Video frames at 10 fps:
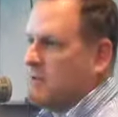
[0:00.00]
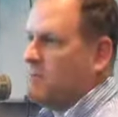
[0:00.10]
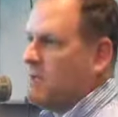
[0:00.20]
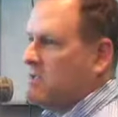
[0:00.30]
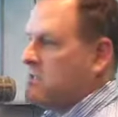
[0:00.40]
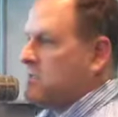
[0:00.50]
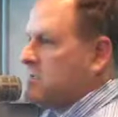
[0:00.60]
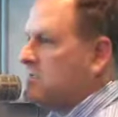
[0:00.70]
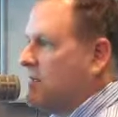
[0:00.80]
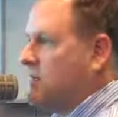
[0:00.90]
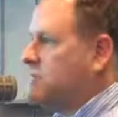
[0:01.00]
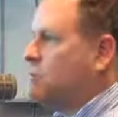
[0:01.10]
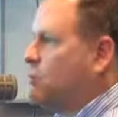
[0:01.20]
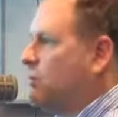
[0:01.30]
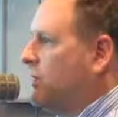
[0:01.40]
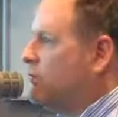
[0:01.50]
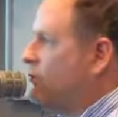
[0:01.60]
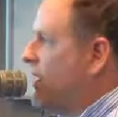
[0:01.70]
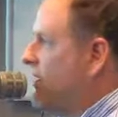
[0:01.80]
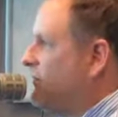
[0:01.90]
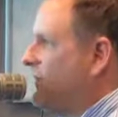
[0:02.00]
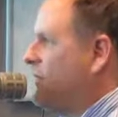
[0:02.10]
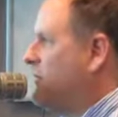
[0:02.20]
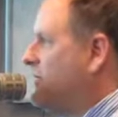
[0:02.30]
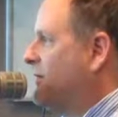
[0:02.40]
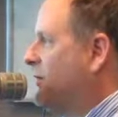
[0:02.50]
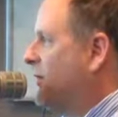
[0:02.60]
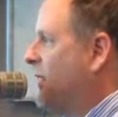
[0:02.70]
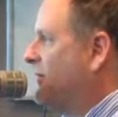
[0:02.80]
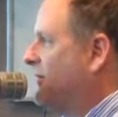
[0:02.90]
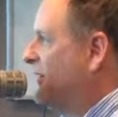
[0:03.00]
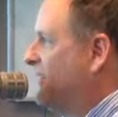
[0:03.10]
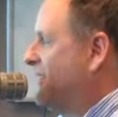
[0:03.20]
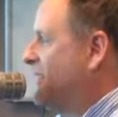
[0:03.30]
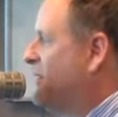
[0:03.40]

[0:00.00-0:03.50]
I mean, it's just, it's a really wide family demographic, and